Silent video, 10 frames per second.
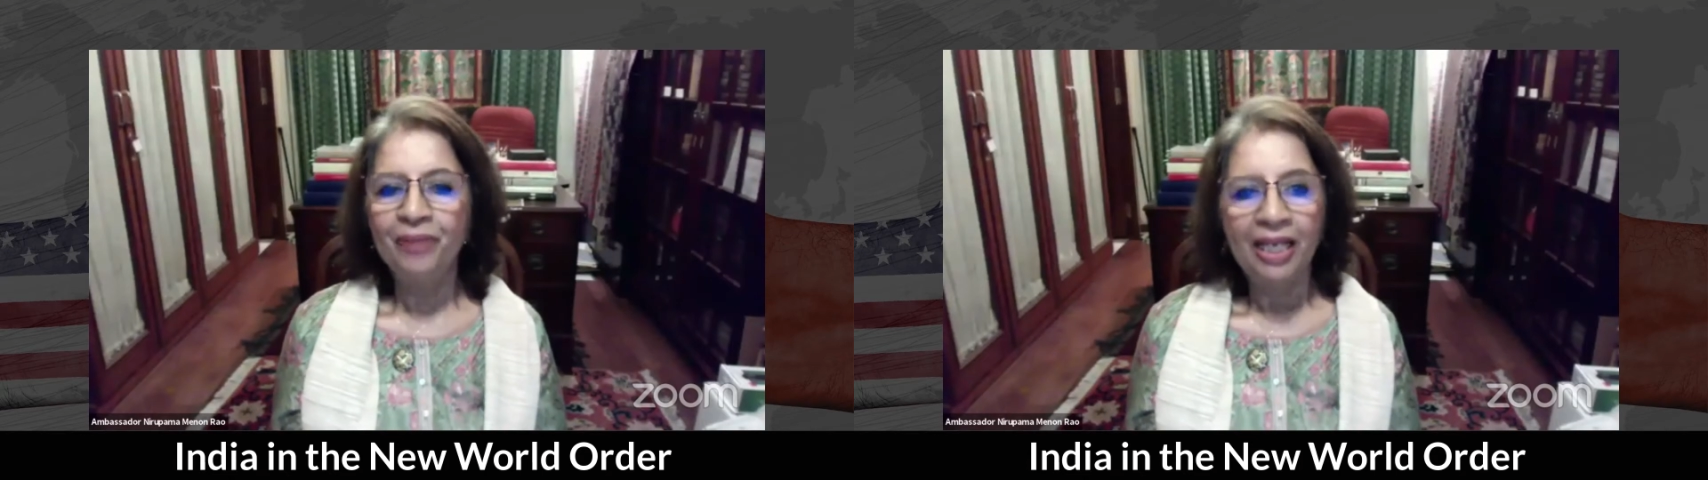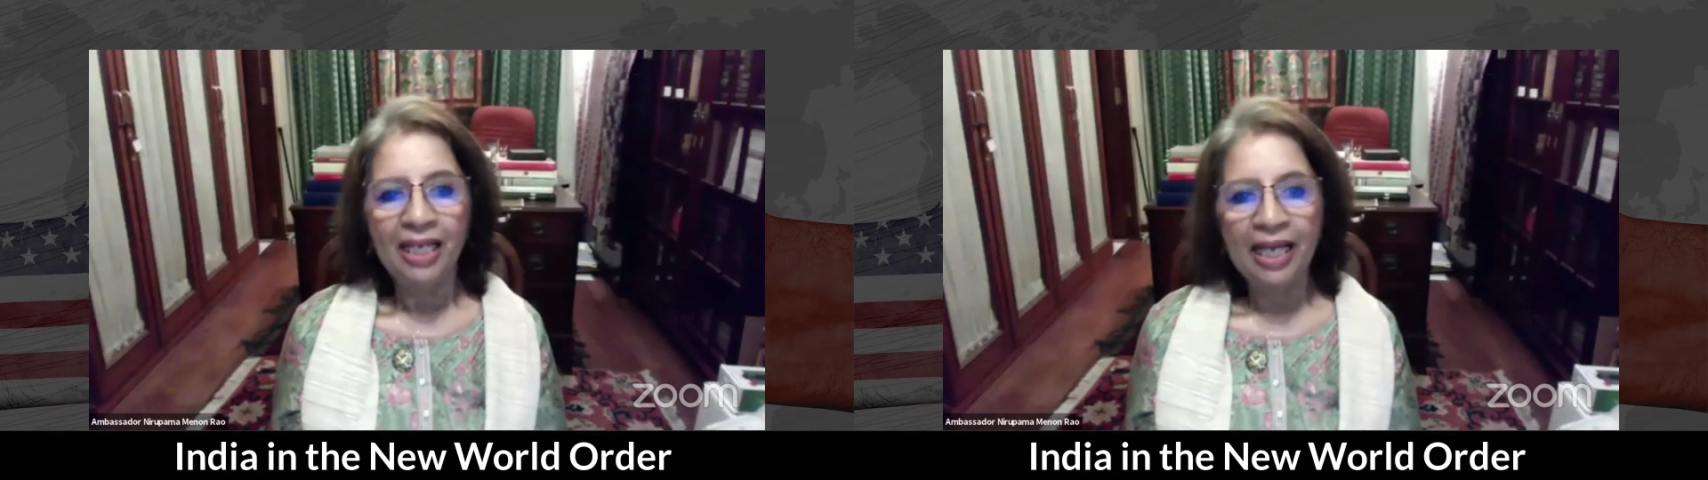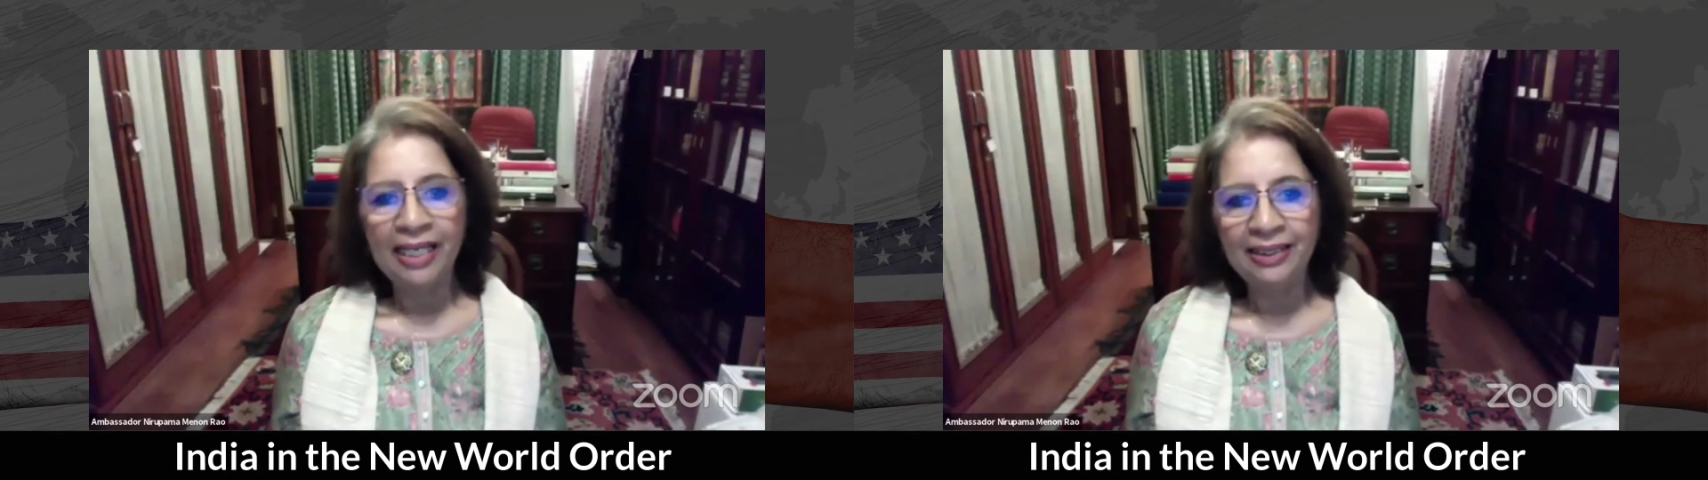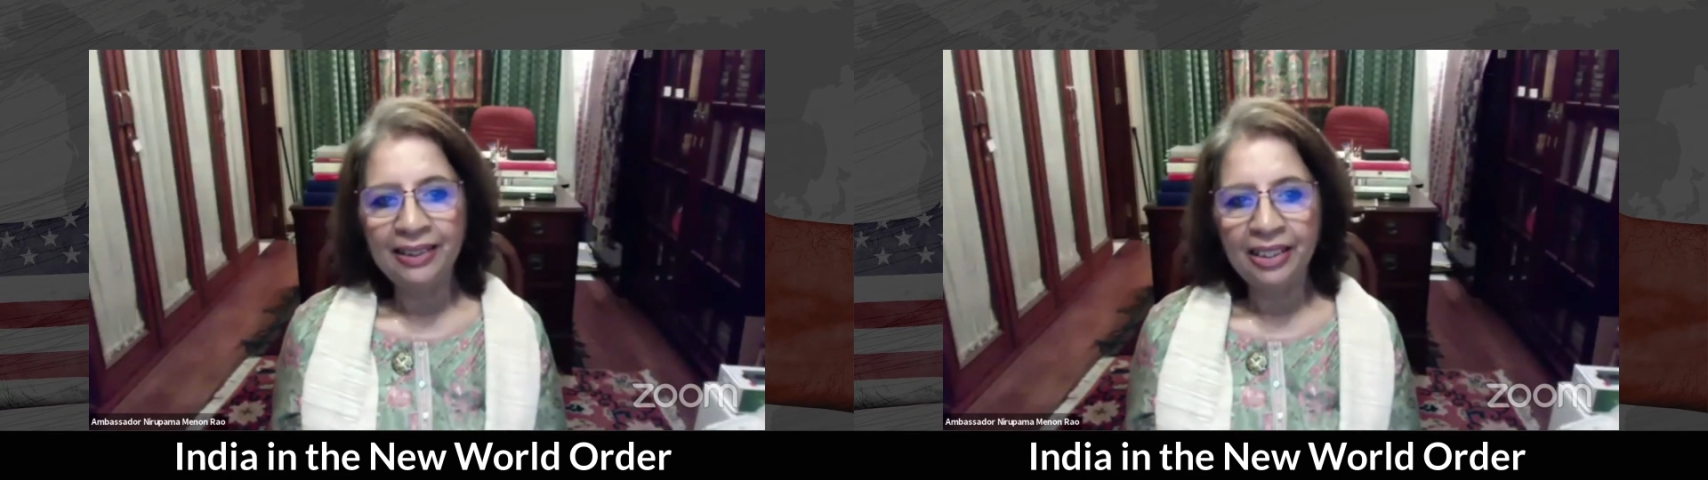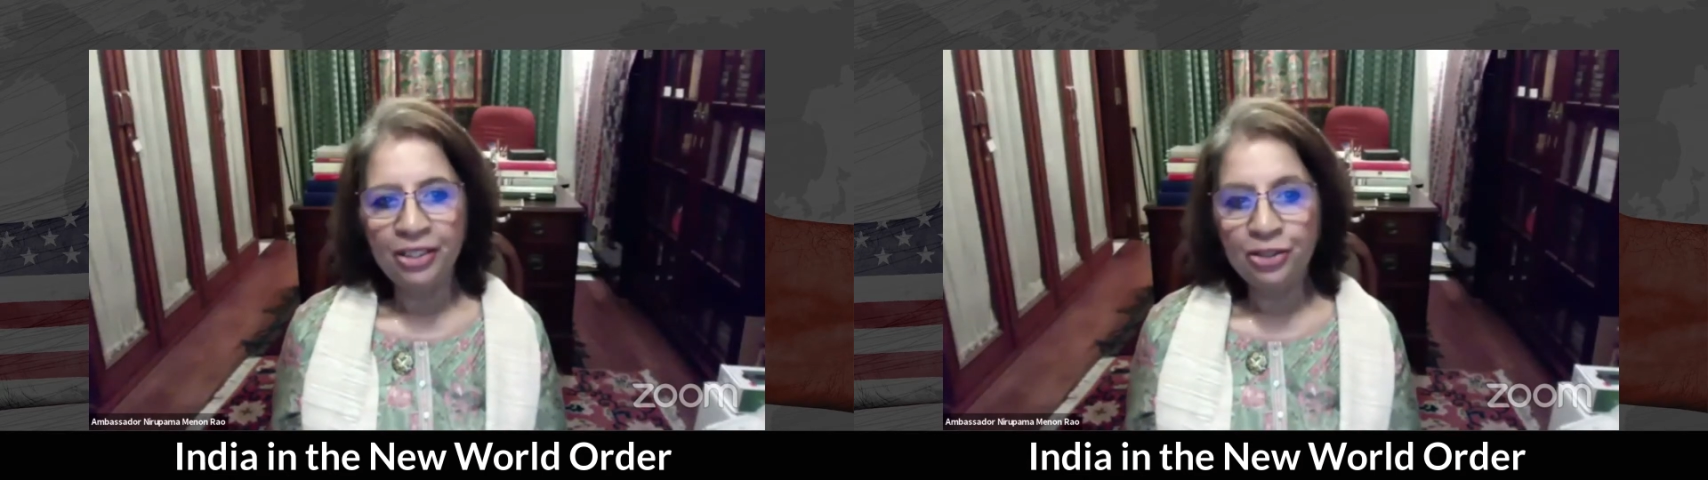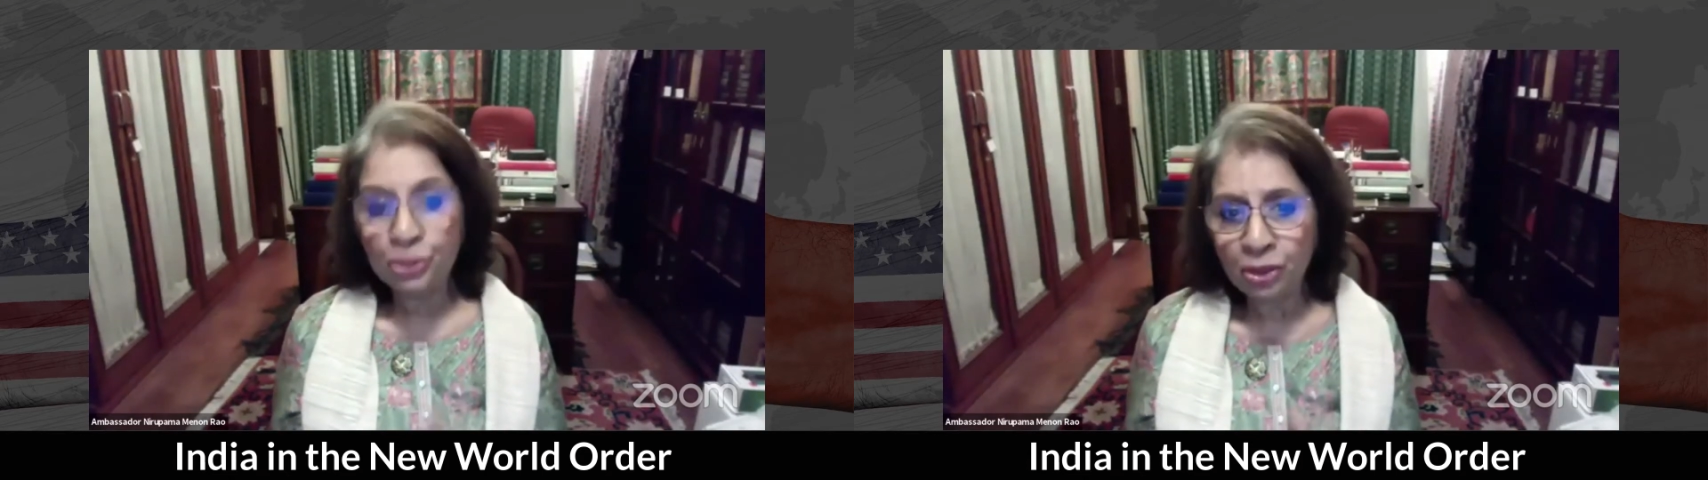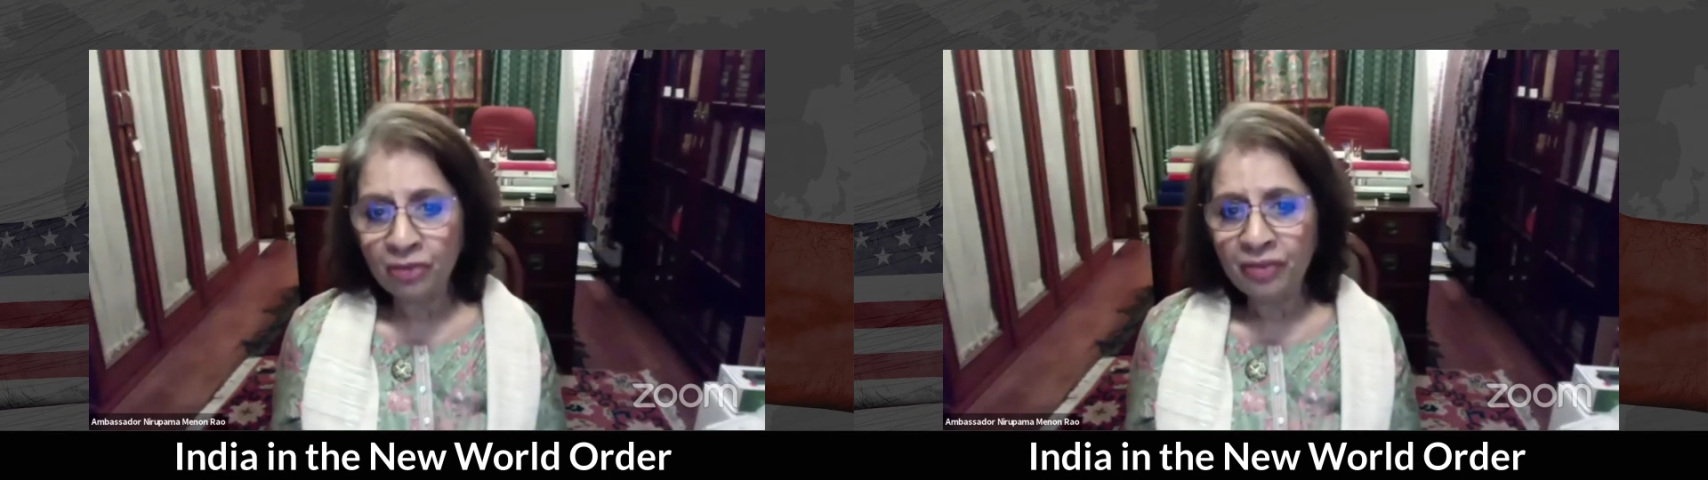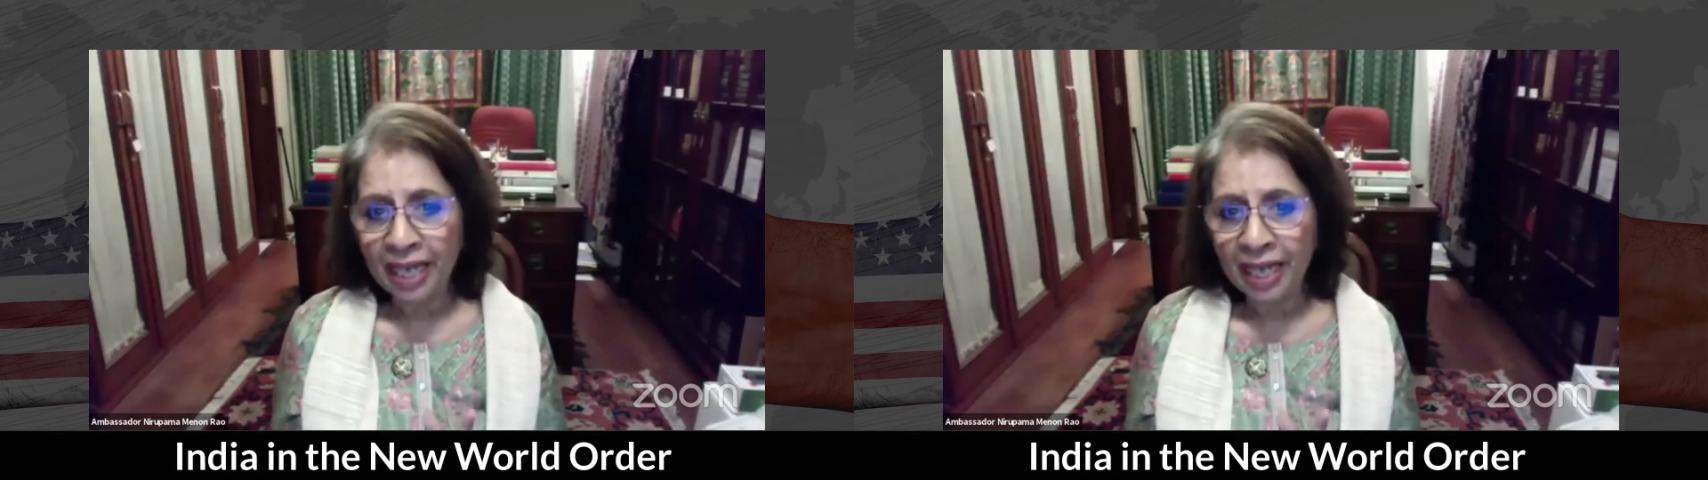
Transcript: And the issue of